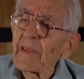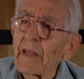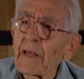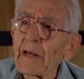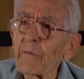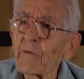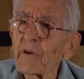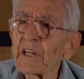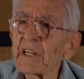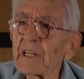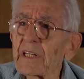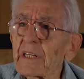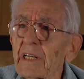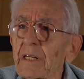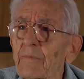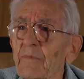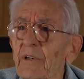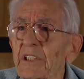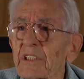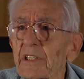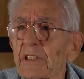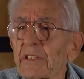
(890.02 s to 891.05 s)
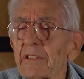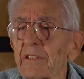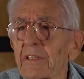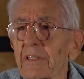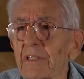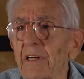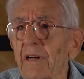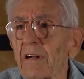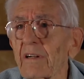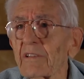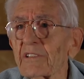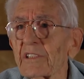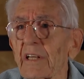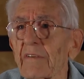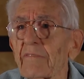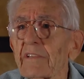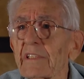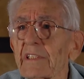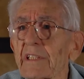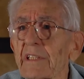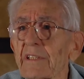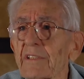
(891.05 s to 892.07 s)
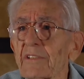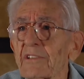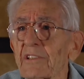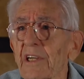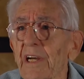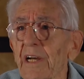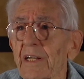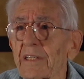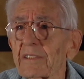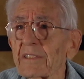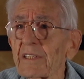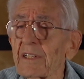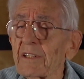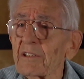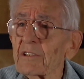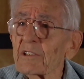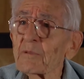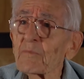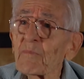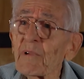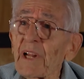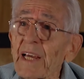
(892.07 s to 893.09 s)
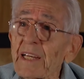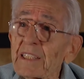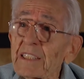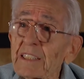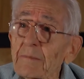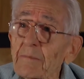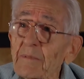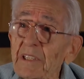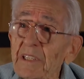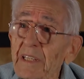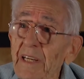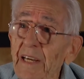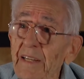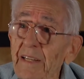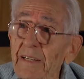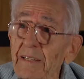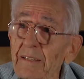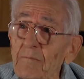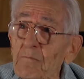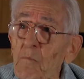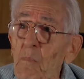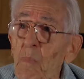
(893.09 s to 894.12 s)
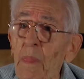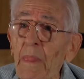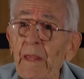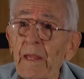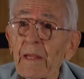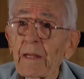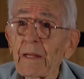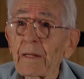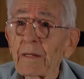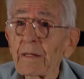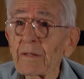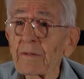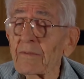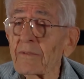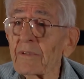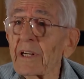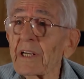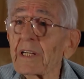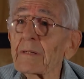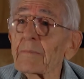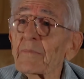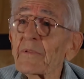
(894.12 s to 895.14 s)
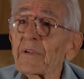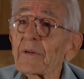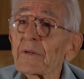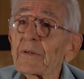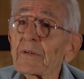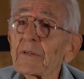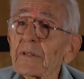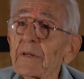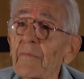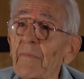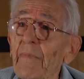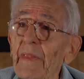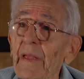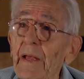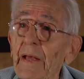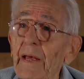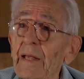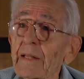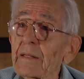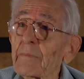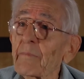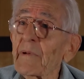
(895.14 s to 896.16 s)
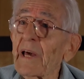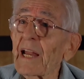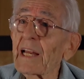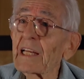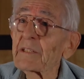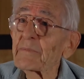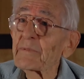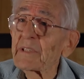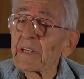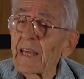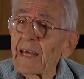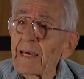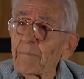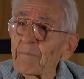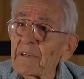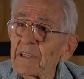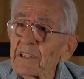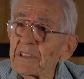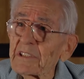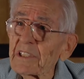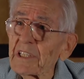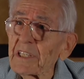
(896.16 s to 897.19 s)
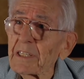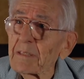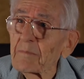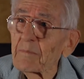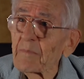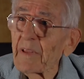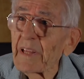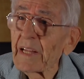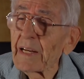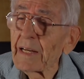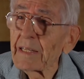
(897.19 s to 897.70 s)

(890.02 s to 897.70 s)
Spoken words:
And what he did was he took all 17 shots, spliced them together, run them through, and the management happened to see them, and